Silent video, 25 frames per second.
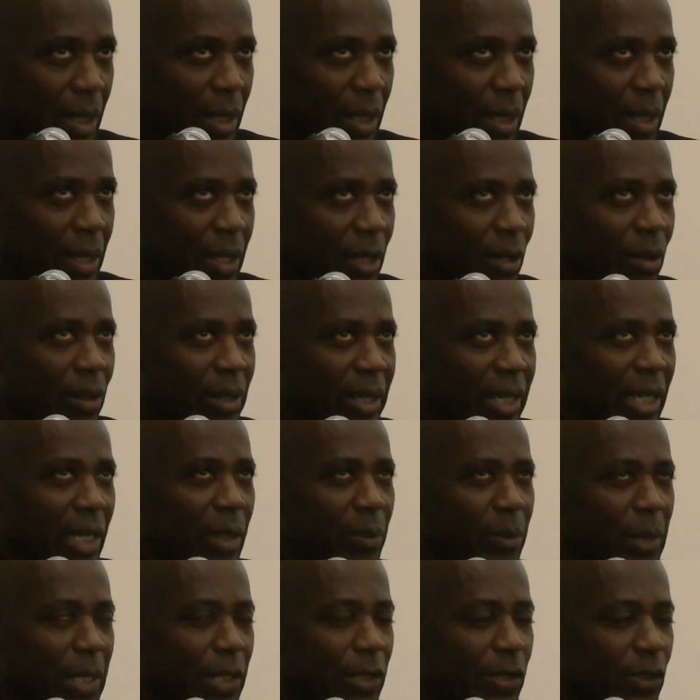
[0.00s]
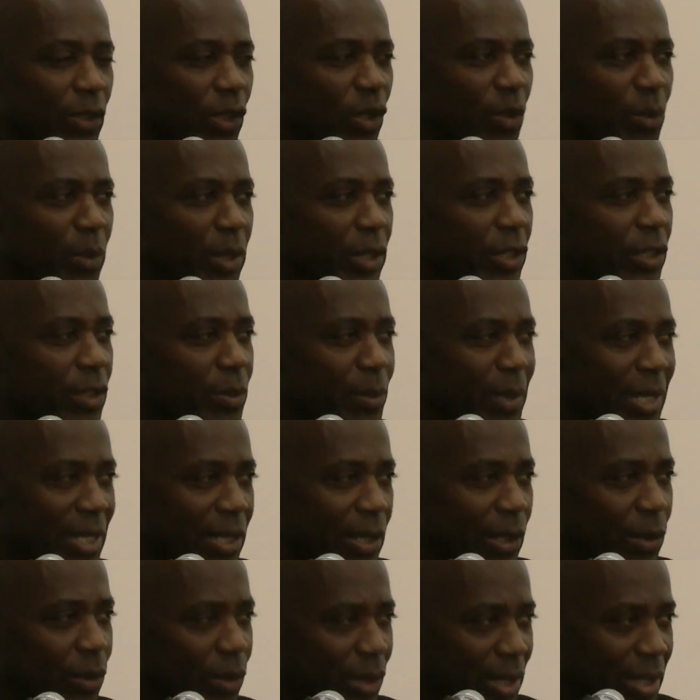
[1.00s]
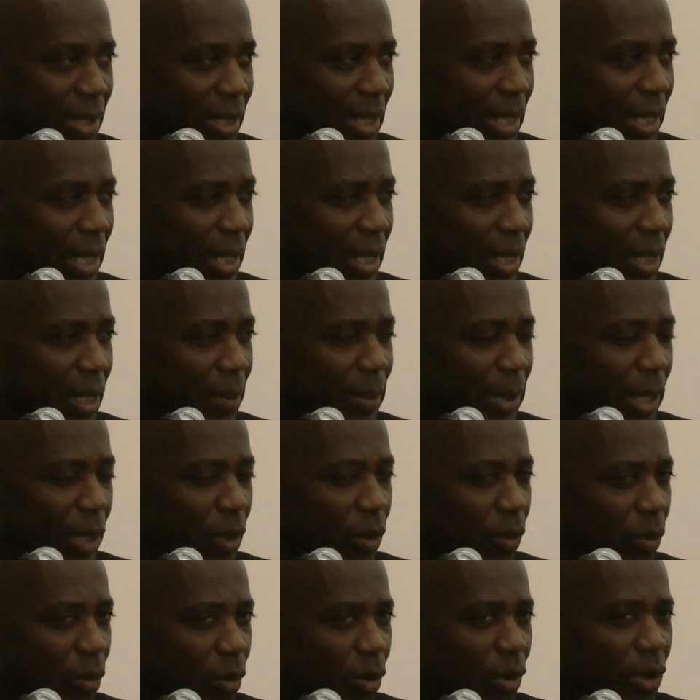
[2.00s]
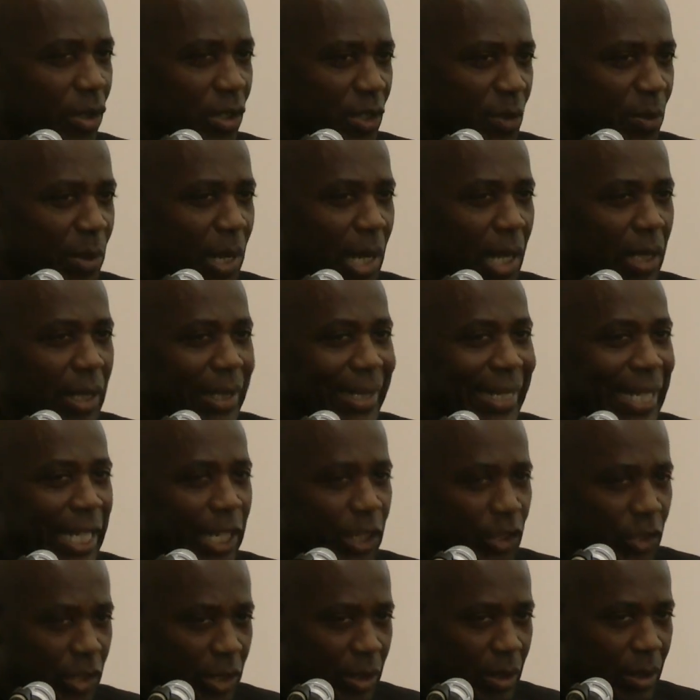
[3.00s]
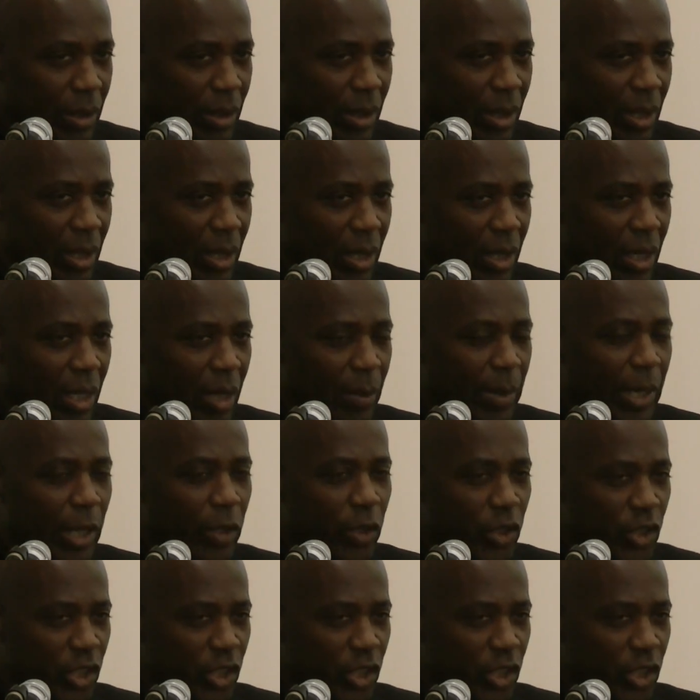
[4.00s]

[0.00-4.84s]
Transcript: there can be so much misunderstanding about cross-pollination, about